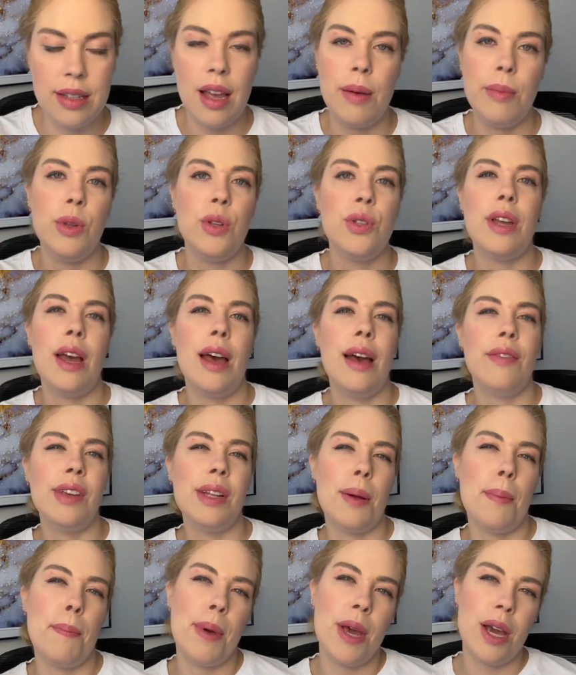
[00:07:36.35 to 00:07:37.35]
I'm used to having
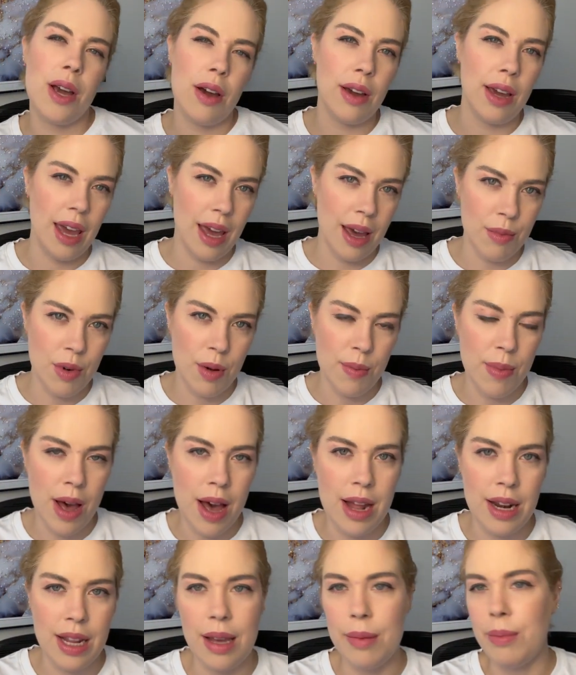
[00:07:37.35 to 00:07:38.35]
a bigger camera body.